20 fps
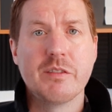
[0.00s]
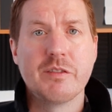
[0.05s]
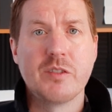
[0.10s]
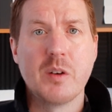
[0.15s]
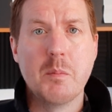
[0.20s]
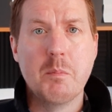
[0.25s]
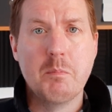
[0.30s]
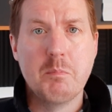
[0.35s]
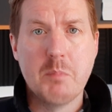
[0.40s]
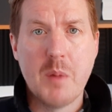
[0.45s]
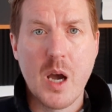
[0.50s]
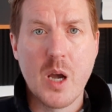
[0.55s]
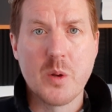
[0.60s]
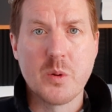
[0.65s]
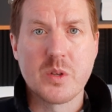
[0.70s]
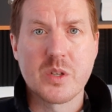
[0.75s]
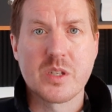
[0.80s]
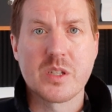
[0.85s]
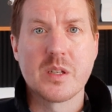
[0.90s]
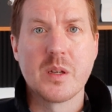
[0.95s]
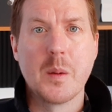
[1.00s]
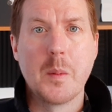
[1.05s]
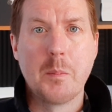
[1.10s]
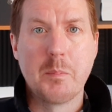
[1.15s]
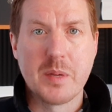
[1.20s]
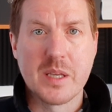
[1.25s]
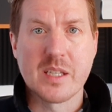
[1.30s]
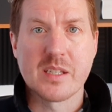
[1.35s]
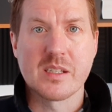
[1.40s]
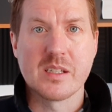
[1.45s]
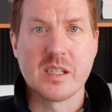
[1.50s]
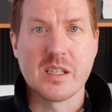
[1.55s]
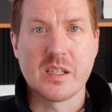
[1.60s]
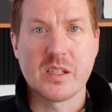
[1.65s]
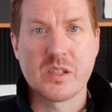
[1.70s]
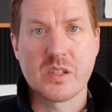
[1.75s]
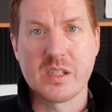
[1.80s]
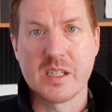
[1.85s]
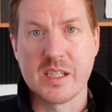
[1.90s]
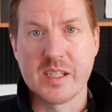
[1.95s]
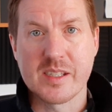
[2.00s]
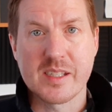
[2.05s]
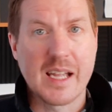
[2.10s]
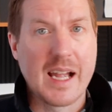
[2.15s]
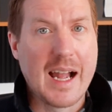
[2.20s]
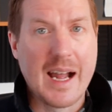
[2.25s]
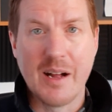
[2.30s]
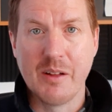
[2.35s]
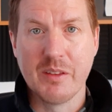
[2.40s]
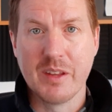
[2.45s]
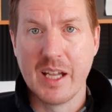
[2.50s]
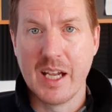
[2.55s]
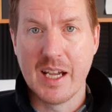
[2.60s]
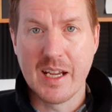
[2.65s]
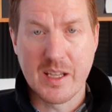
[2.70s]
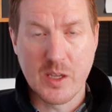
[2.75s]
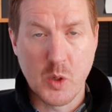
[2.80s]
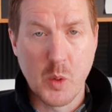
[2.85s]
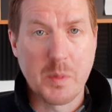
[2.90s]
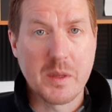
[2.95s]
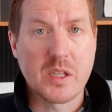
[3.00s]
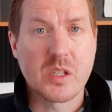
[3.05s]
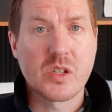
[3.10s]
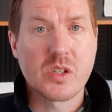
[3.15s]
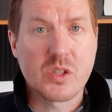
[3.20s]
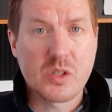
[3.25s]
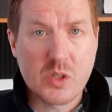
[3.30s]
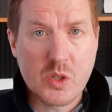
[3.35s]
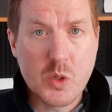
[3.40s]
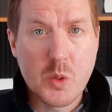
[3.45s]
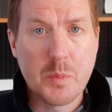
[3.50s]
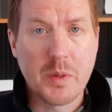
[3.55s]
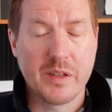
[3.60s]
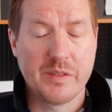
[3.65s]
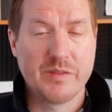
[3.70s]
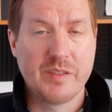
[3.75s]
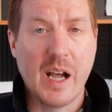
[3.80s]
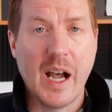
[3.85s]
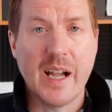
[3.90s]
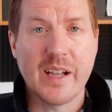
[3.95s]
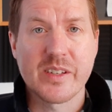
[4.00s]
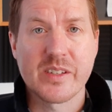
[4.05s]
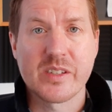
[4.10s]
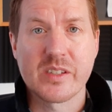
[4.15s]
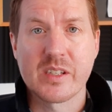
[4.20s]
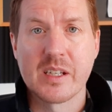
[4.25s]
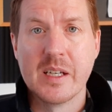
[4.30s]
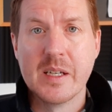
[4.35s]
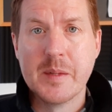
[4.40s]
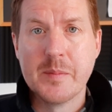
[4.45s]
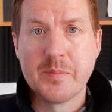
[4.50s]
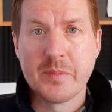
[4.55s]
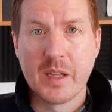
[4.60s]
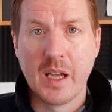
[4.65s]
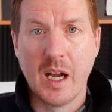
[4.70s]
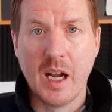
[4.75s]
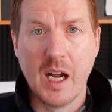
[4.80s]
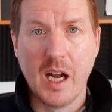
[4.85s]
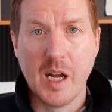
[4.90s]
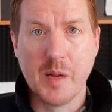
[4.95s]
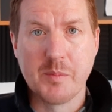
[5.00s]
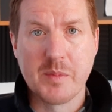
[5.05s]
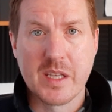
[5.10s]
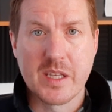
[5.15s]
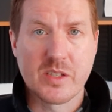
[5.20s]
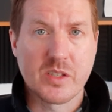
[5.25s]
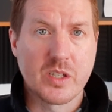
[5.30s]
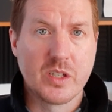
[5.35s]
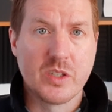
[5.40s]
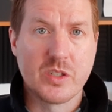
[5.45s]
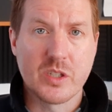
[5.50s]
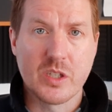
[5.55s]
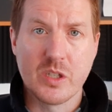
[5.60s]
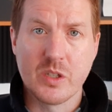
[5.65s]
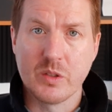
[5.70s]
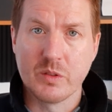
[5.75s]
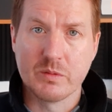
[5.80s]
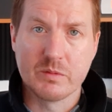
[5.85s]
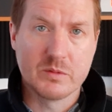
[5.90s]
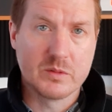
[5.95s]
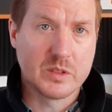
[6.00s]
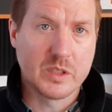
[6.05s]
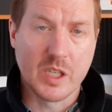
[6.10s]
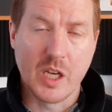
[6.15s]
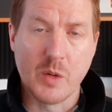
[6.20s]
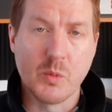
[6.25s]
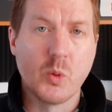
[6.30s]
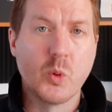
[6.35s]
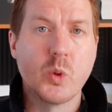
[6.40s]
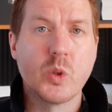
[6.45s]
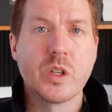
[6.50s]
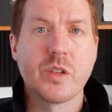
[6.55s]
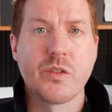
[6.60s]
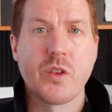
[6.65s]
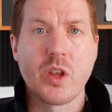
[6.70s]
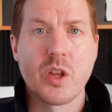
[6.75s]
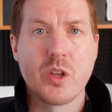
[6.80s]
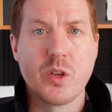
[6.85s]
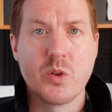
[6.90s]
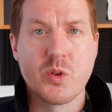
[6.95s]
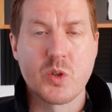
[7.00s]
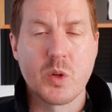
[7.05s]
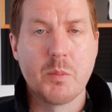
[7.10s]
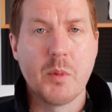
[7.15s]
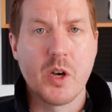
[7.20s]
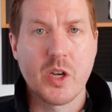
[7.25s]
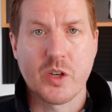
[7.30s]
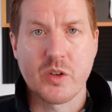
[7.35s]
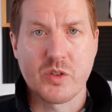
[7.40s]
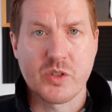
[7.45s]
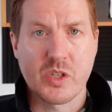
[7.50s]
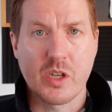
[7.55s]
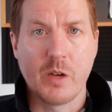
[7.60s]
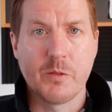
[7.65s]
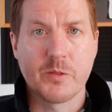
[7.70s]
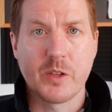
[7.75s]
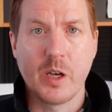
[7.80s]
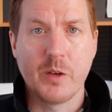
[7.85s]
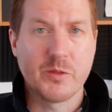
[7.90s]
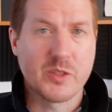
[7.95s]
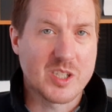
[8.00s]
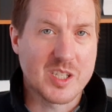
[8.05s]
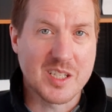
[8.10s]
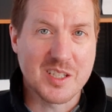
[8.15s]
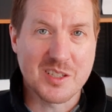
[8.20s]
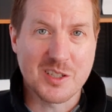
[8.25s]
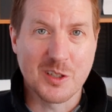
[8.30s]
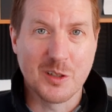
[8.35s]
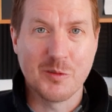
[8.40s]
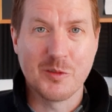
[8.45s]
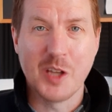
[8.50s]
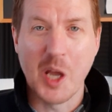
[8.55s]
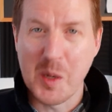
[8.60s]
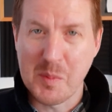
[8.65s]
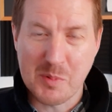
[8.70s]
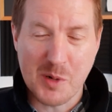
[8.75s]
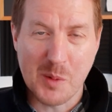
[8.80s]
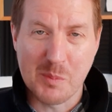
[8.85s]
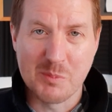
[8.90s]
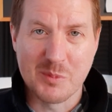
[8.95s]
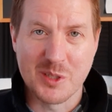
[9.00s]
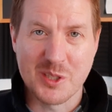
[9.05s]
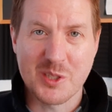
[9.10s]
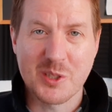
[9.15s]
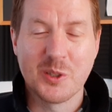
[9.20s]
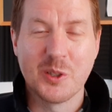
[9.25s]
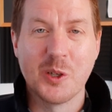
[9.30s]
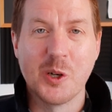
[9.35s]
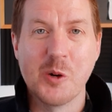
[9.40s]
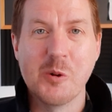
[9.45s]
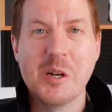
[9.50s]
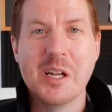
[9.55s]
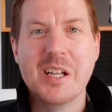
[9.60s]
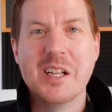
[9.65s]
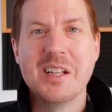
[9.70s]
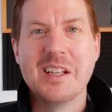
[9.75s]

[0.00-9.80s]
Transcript: for most businesses out there. It will be super fast. It's going to do, all of your usual Microsoft Officey stuff, no problem at all.